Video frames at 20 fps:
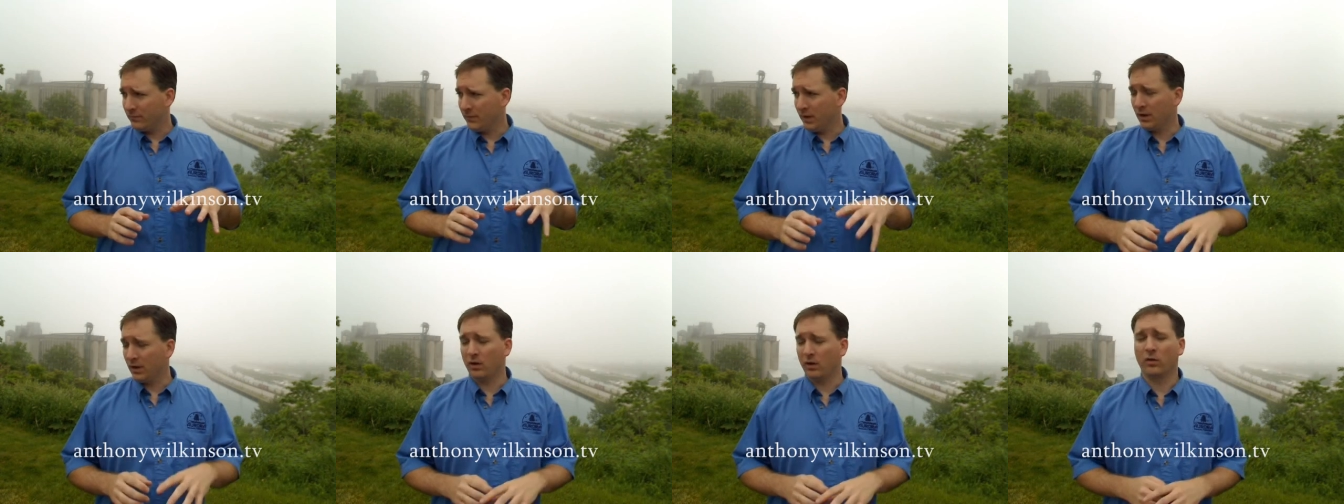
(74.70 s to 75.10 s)

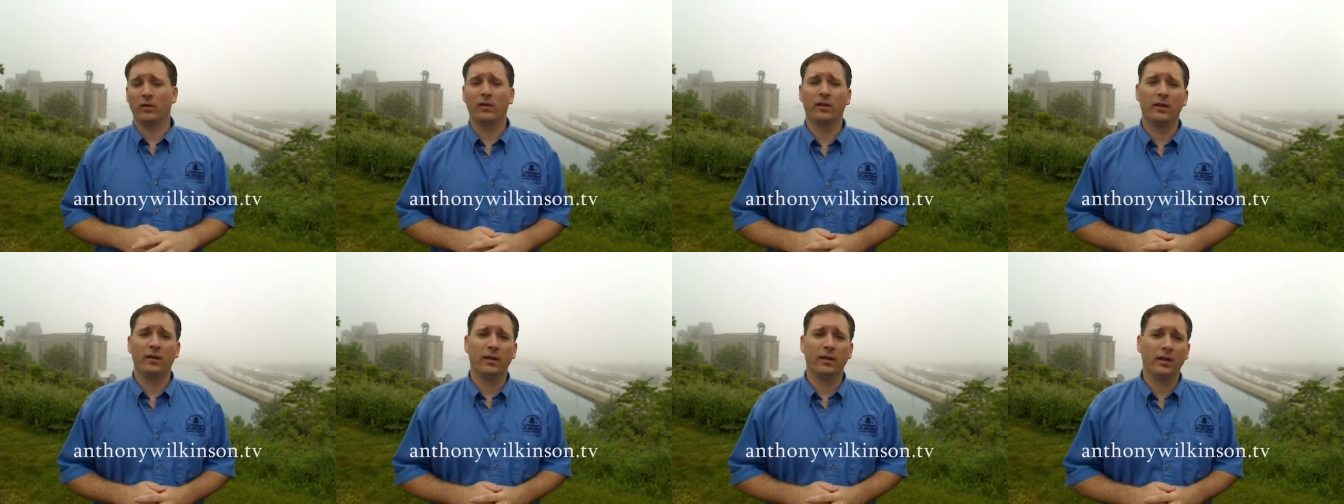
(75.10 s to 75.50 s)
you know,
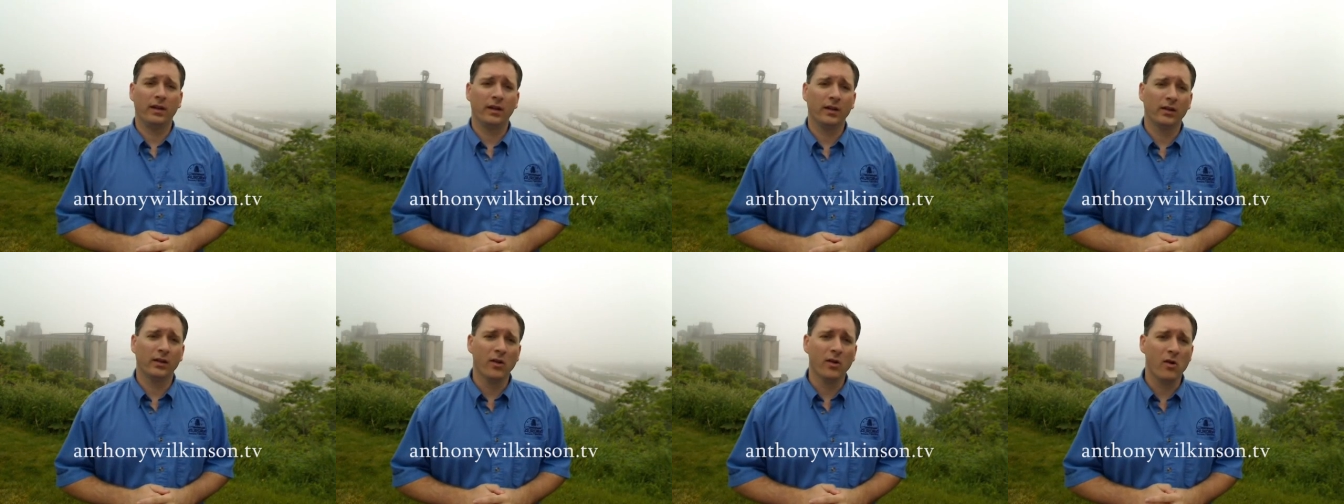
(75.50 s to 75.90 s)

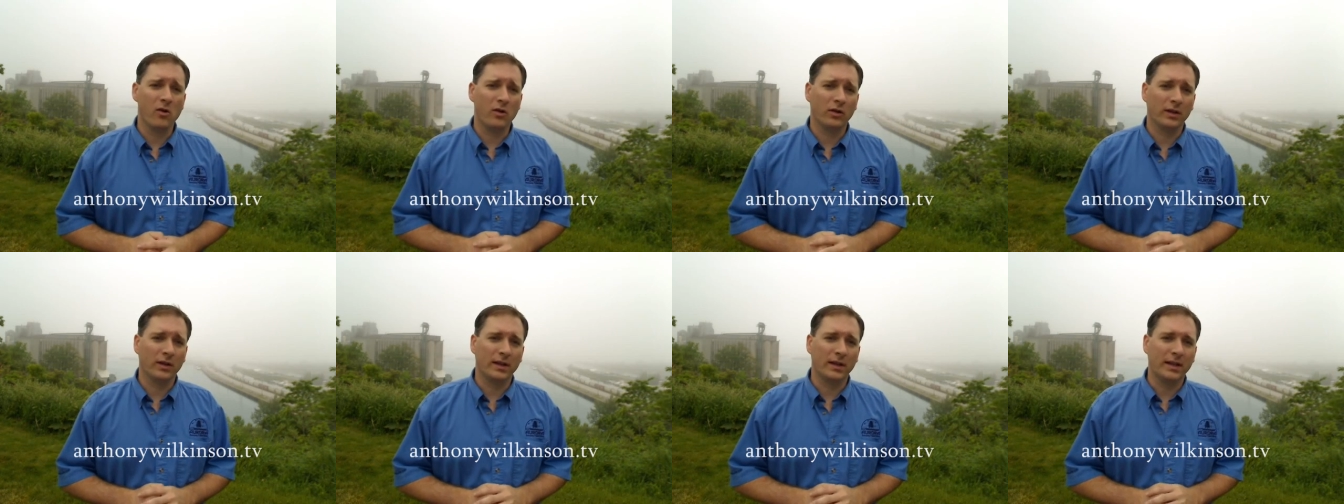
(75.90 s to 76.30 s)

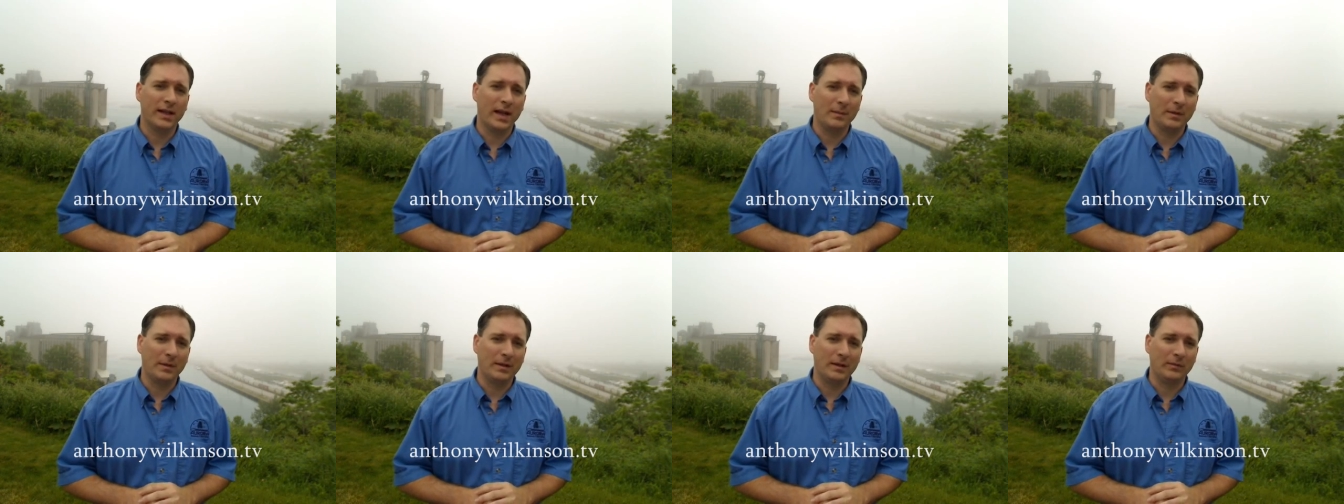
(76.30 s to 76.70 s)
locally,
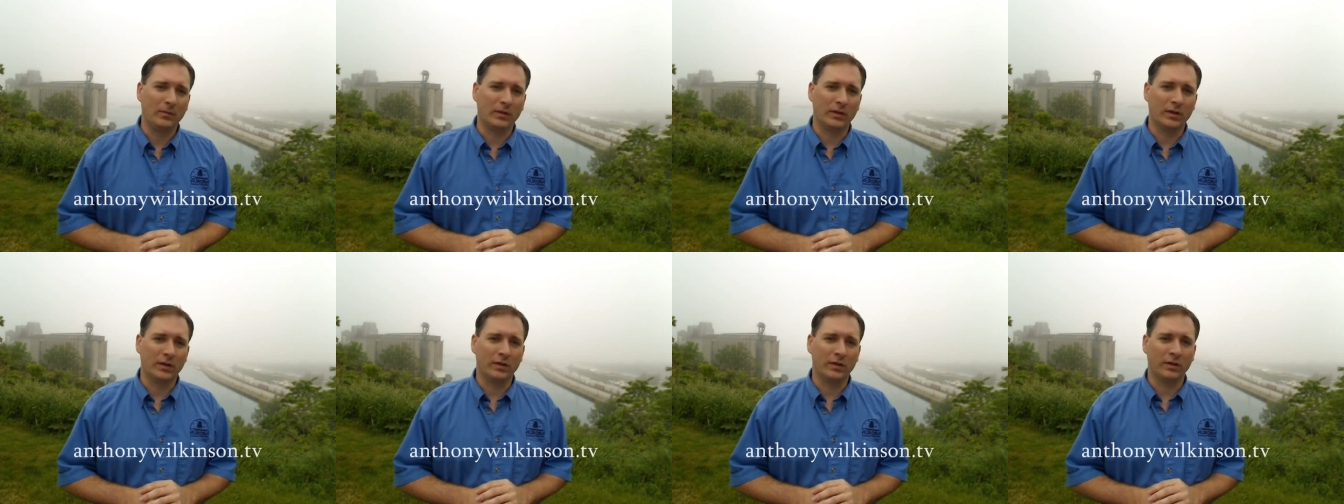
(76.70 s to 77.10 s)
I mean,
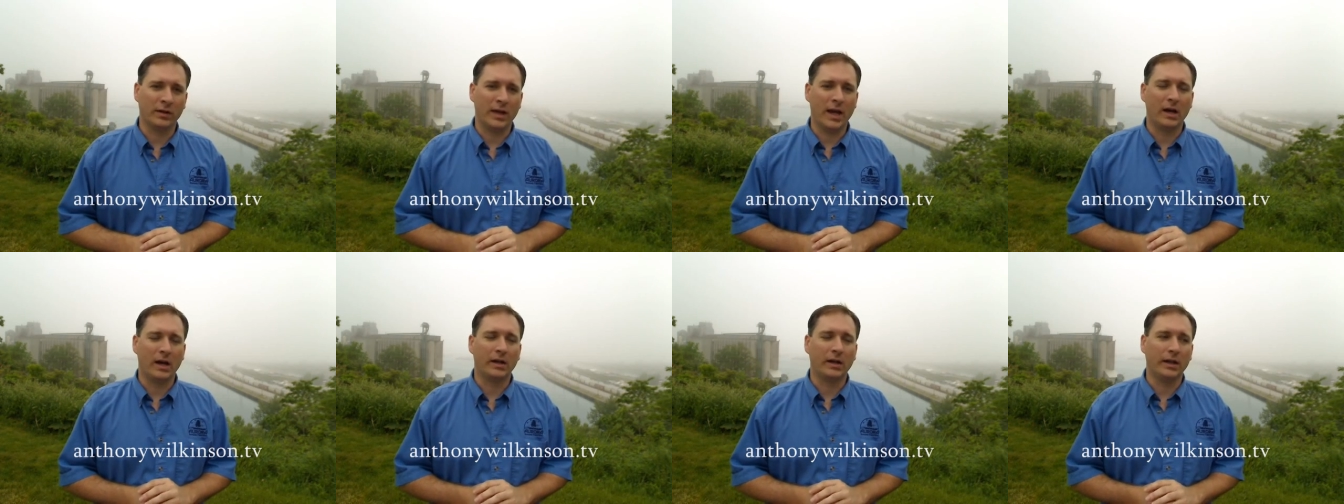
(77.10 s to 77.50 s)
we're in Huron
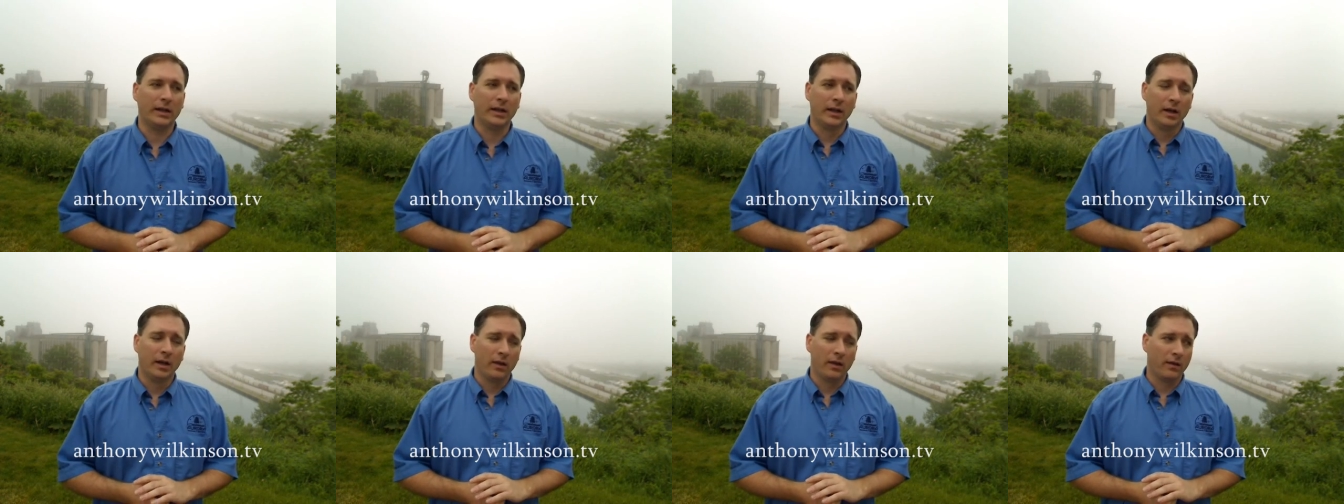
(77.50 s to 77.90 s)
County.
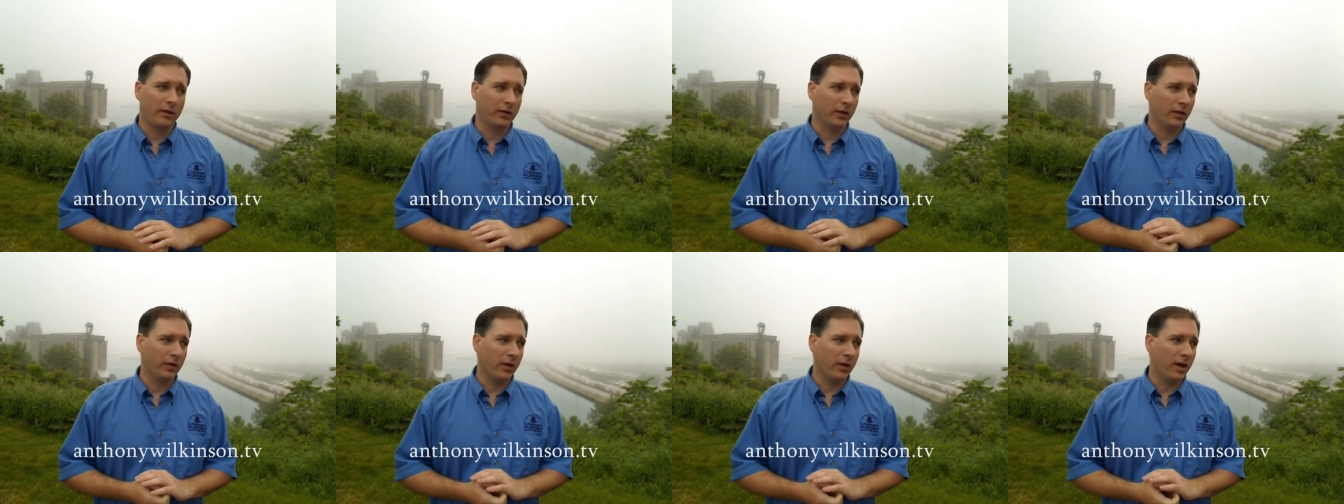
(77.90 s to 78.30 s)

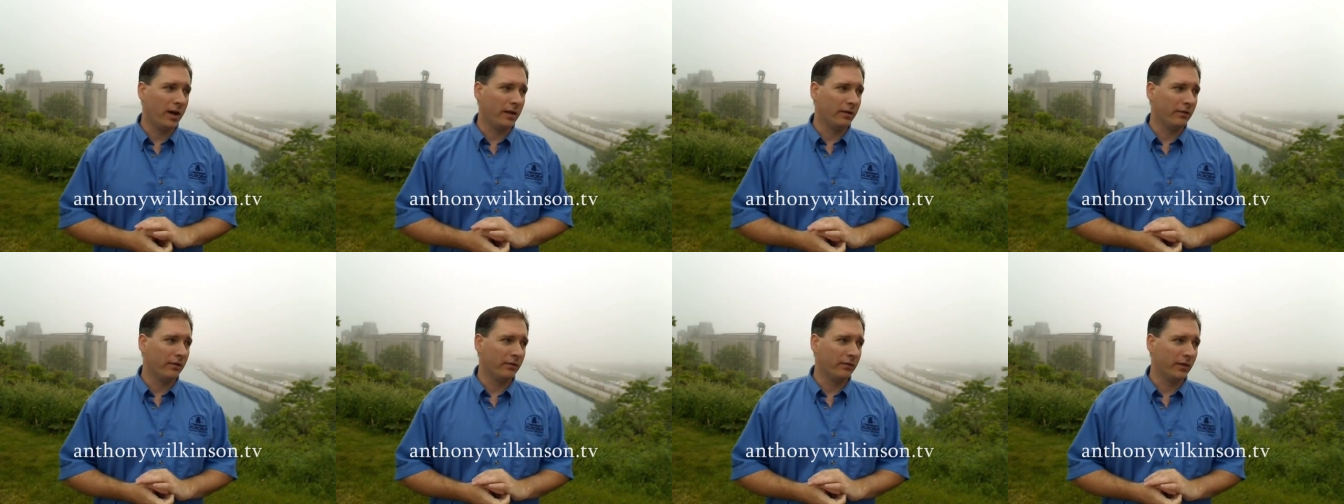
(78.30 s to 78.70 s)
There's a
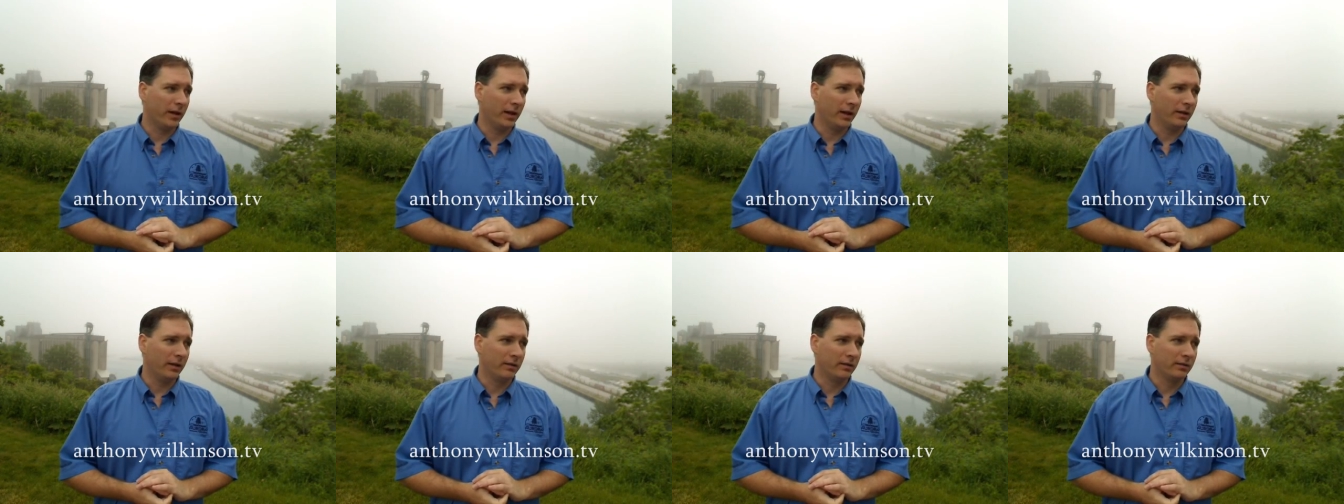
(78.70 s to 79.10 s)
lot of
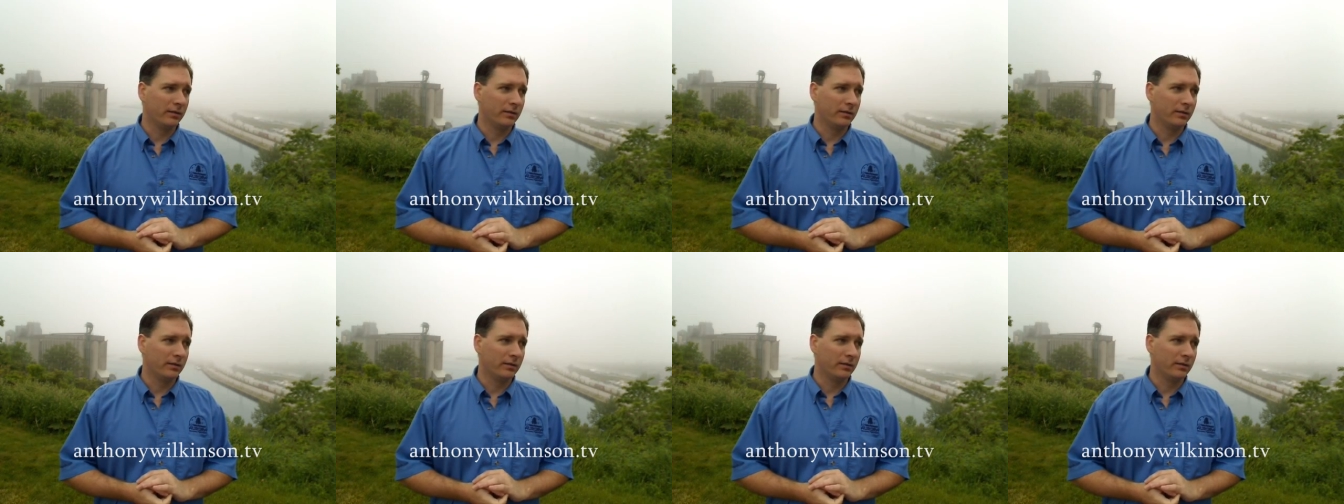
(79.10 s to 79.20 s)
uh,